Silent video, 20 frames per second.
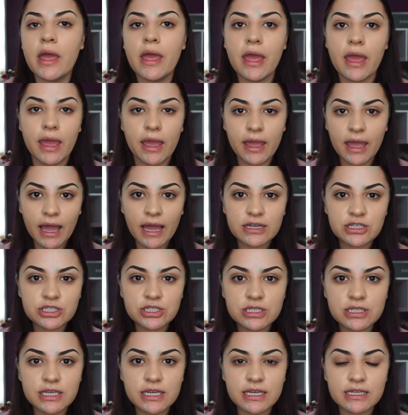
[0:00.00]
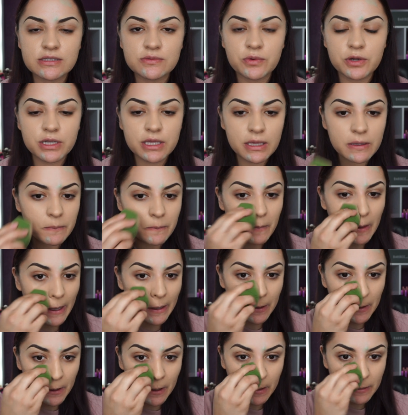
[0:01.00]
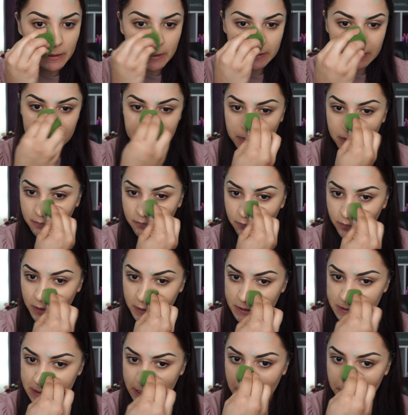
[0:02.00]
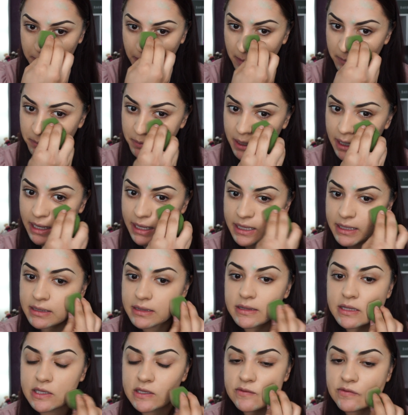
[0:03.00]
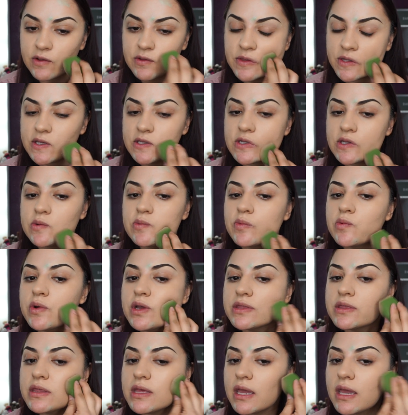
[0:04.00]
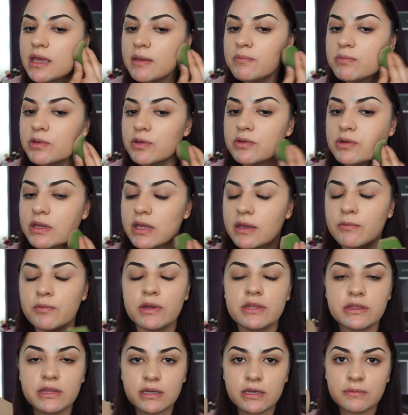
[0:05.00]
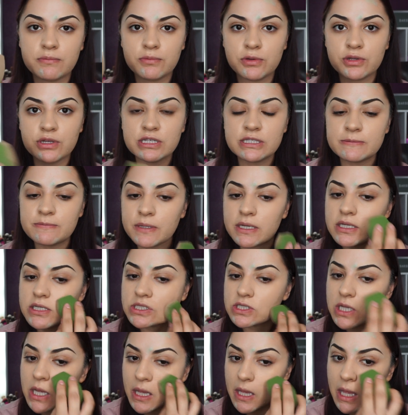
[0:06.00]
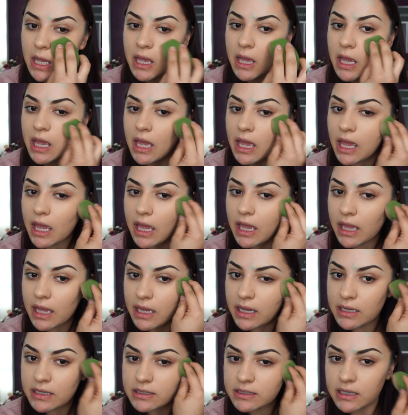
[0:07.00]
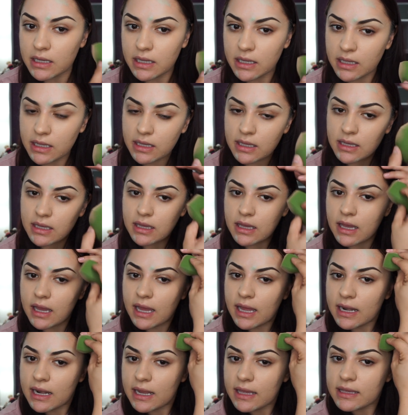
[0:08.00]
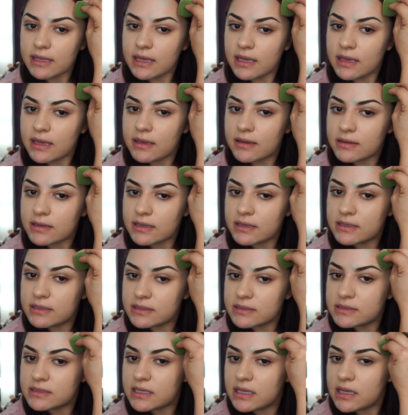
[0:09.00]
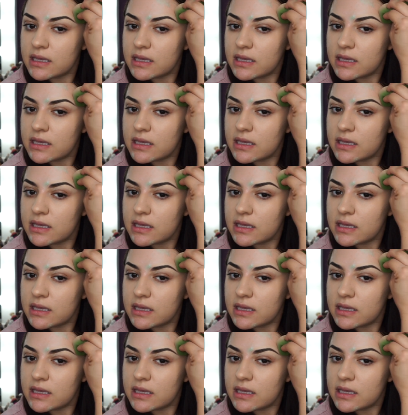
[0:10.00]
It actually is working better. This is my first time applying this foundation with a beauty sponge, and I like it because